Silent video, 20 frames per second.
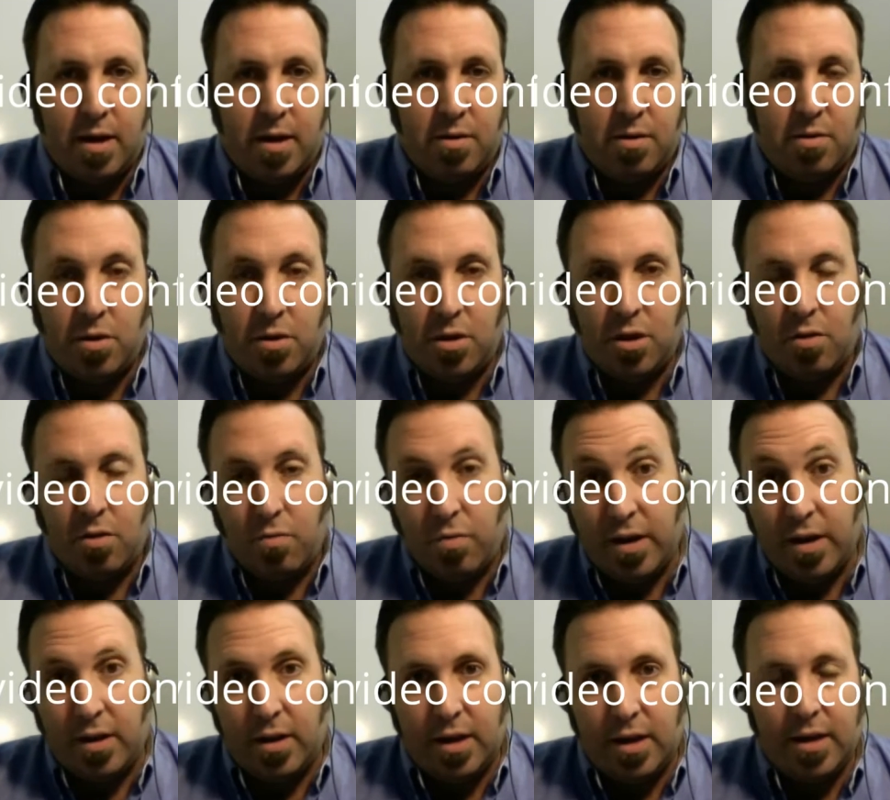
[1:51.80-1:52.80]

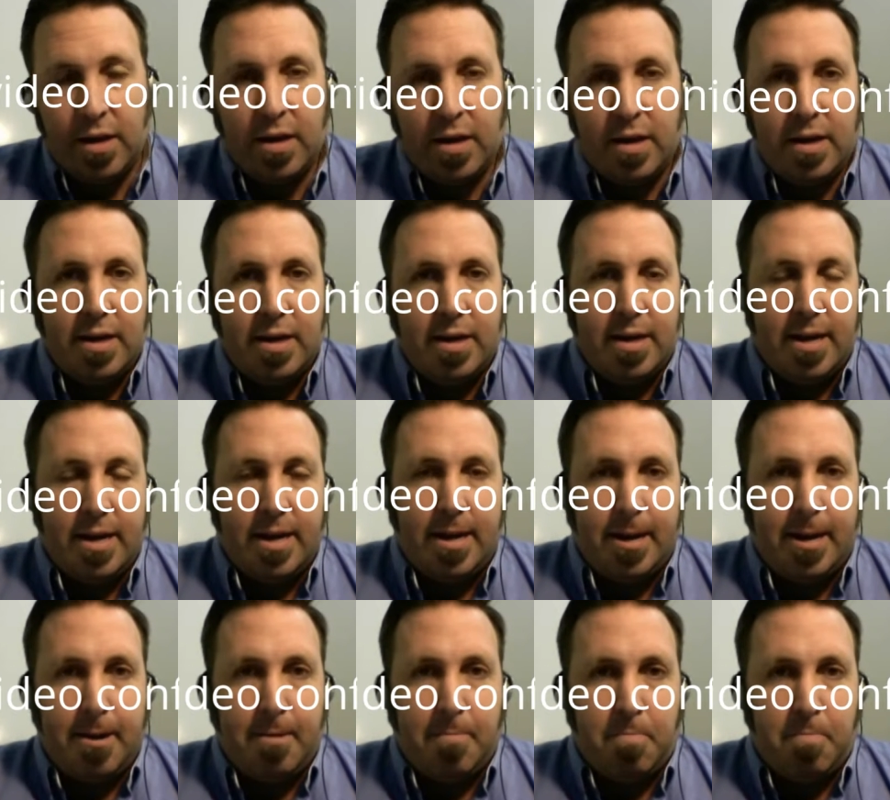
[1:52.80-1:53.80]
really.
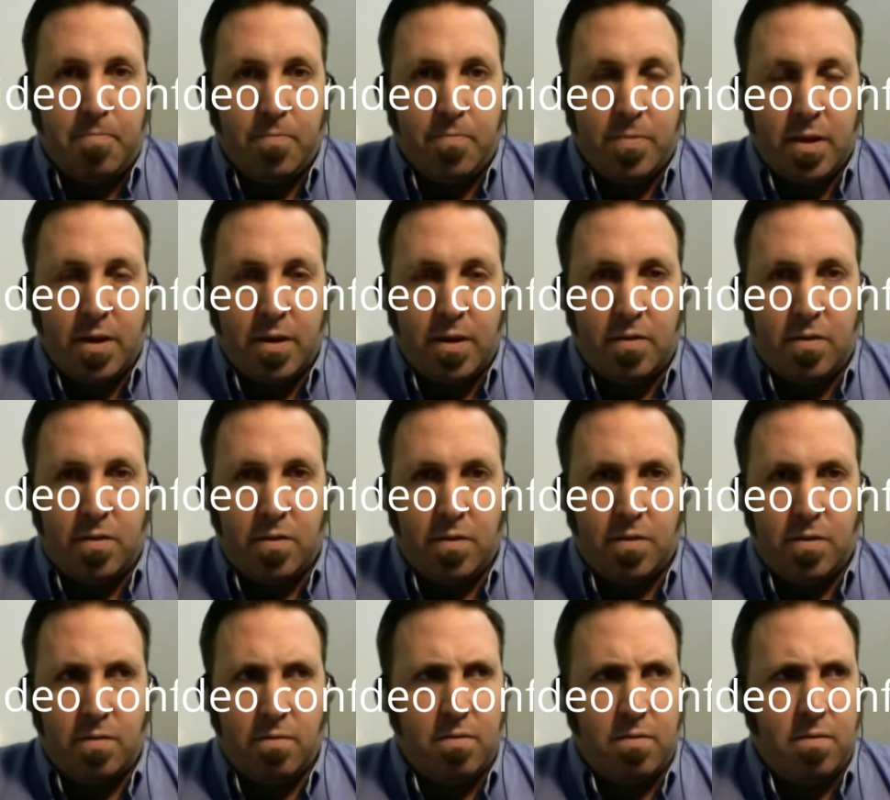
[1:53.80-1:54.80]

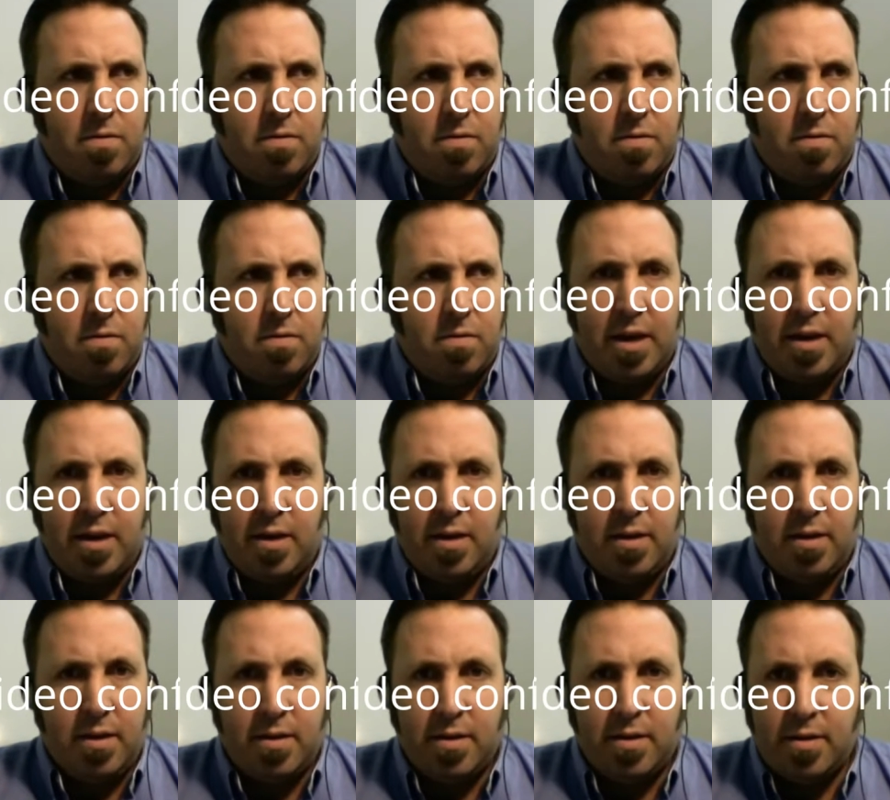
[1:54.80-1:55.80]
It's
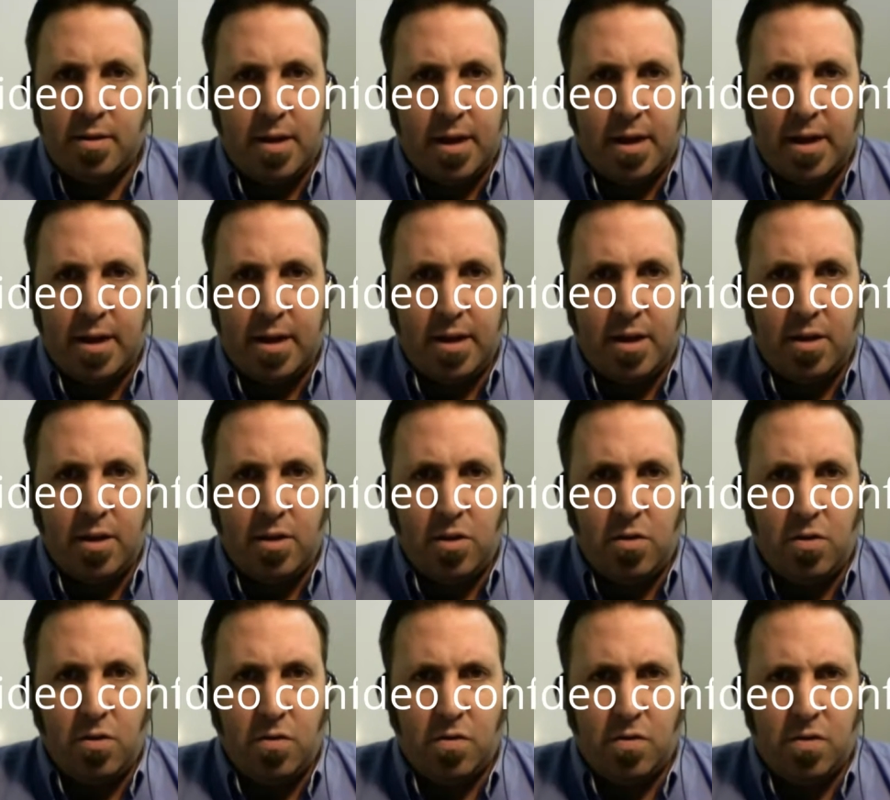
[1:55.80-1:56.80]
doubling in
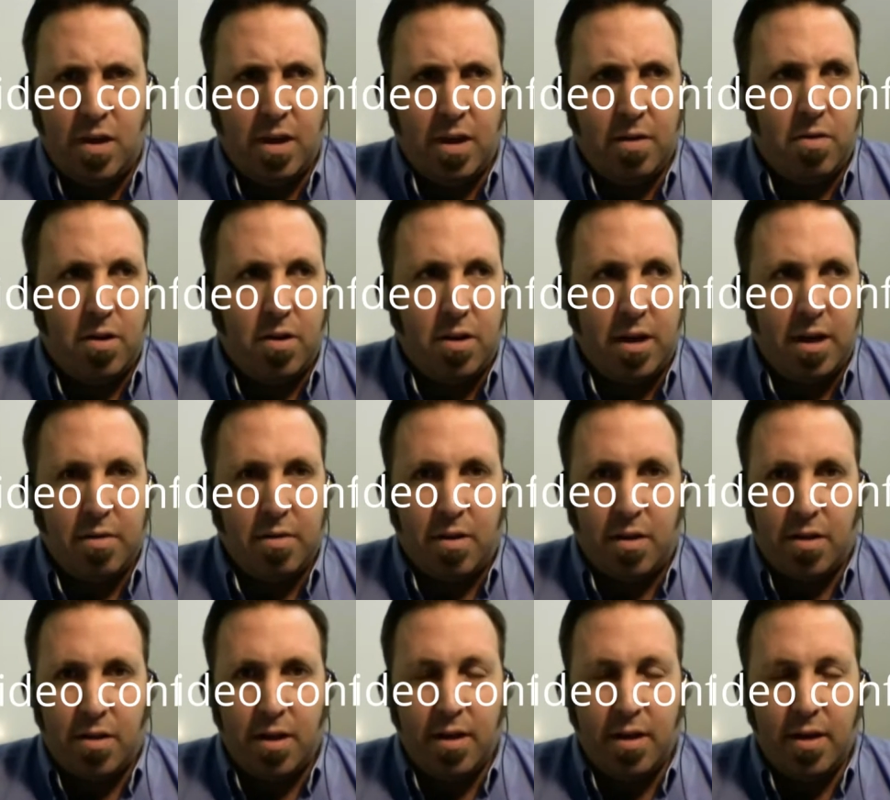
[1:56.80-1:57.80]
use year on year, I
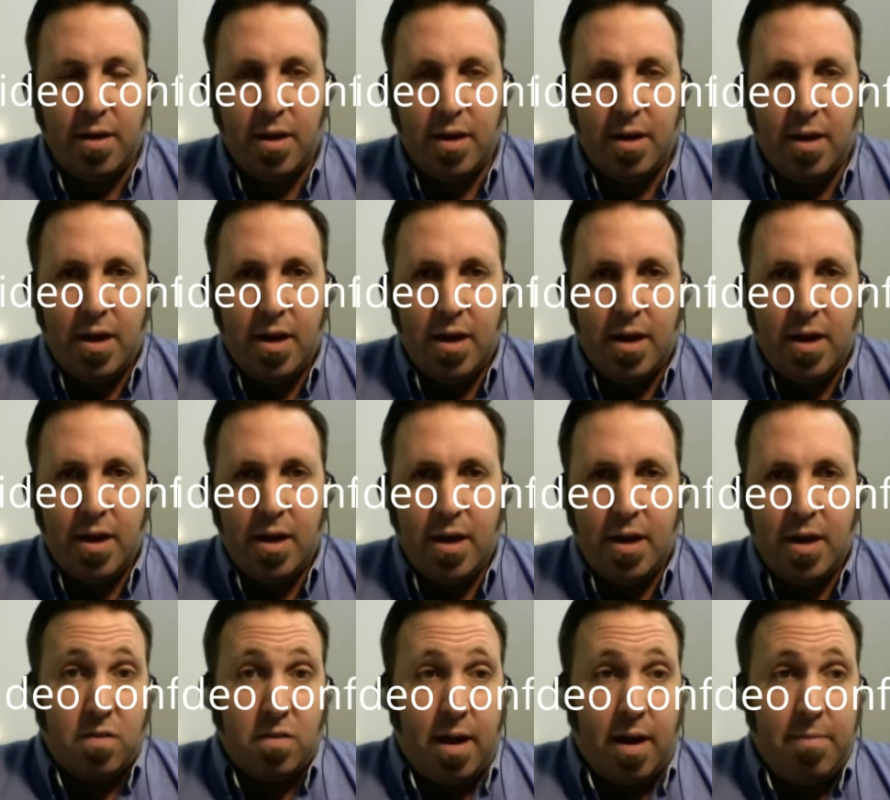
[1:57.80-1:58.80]
think. And
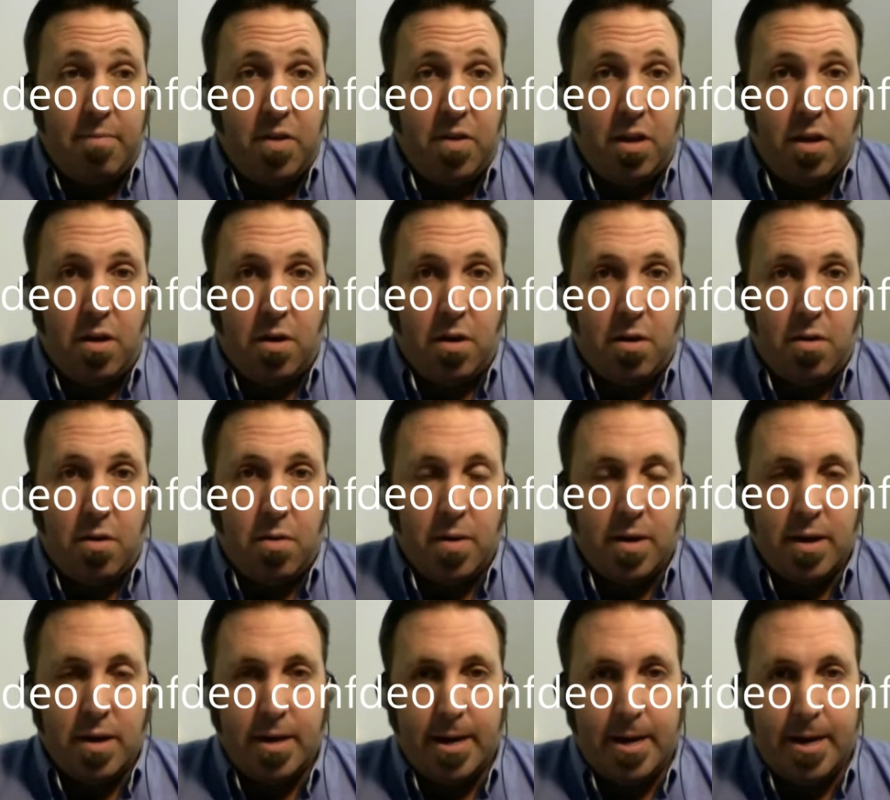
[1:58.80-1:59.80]
Skype video
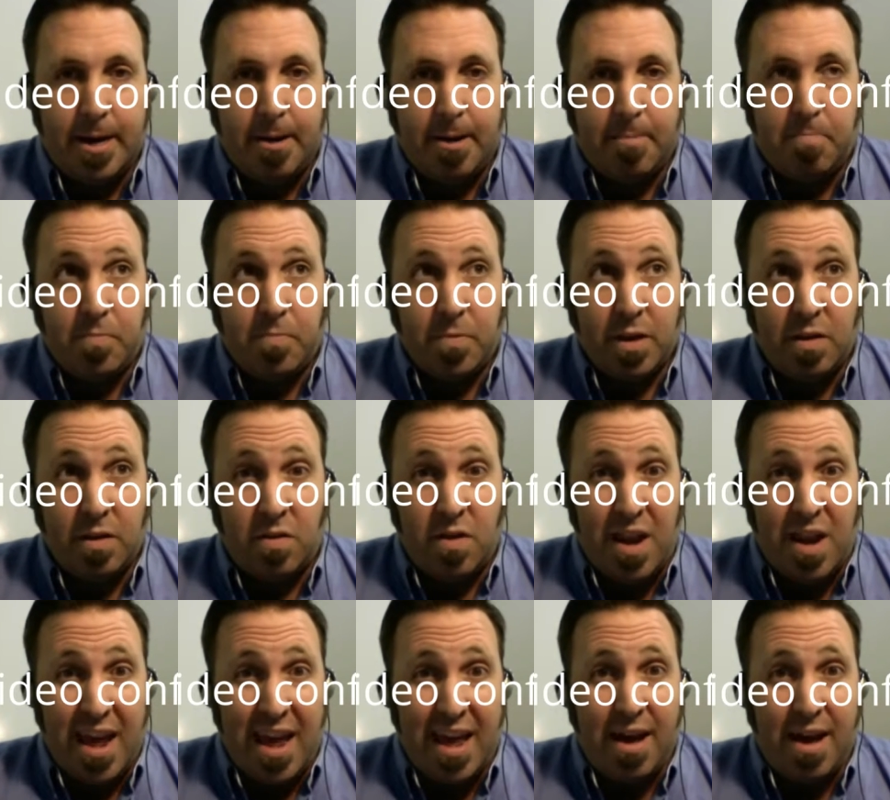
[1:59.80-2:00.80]
is
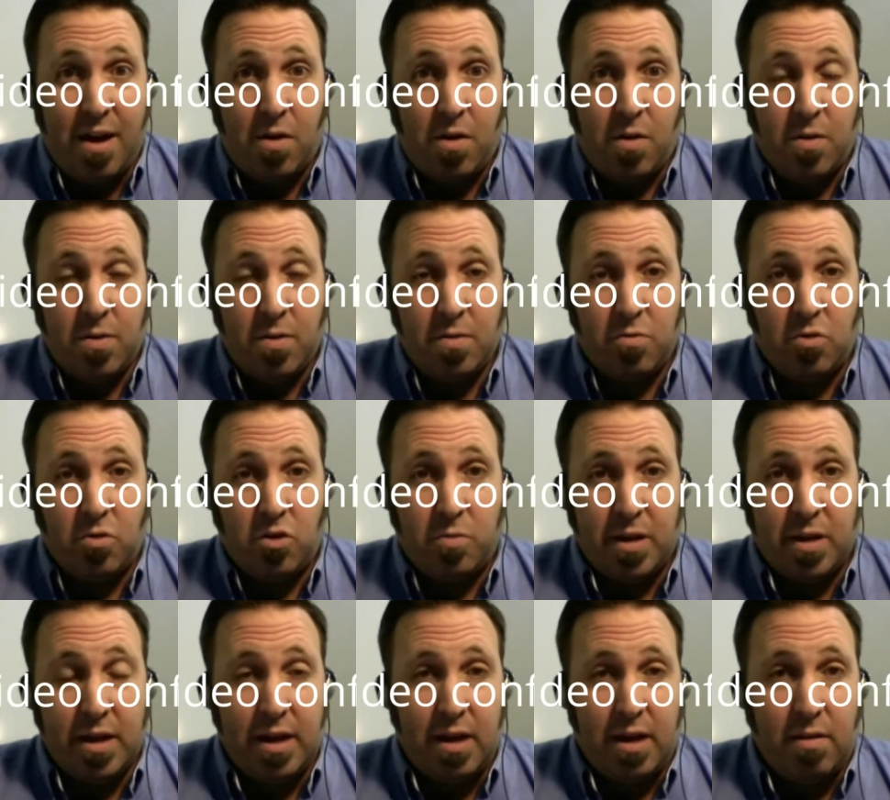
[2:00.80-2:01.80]
now, would you
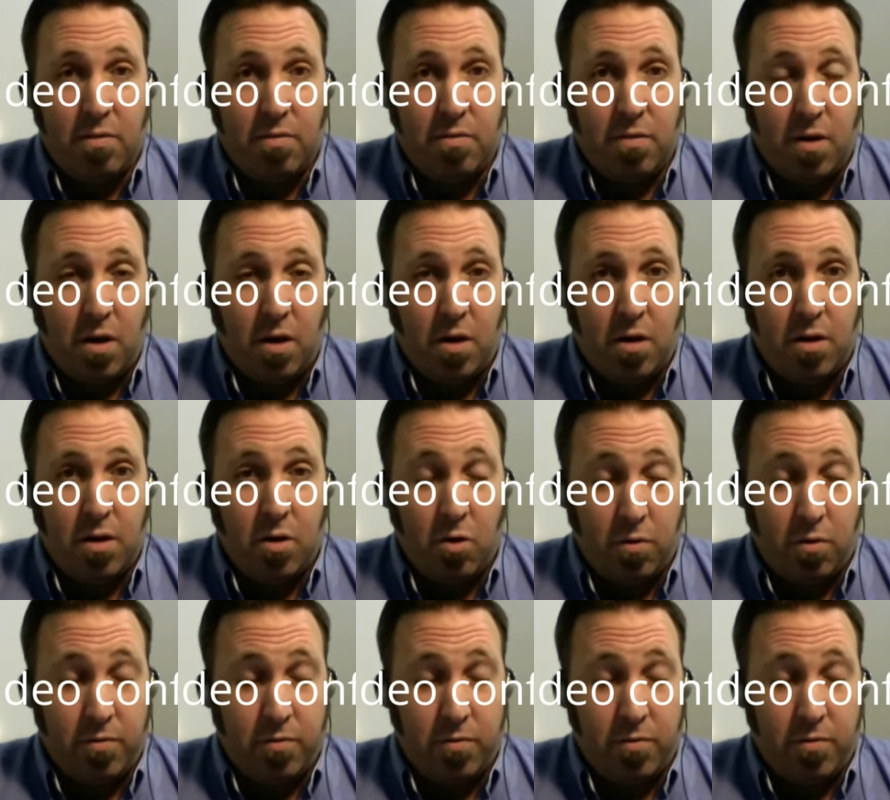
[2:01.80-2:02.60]
believe, of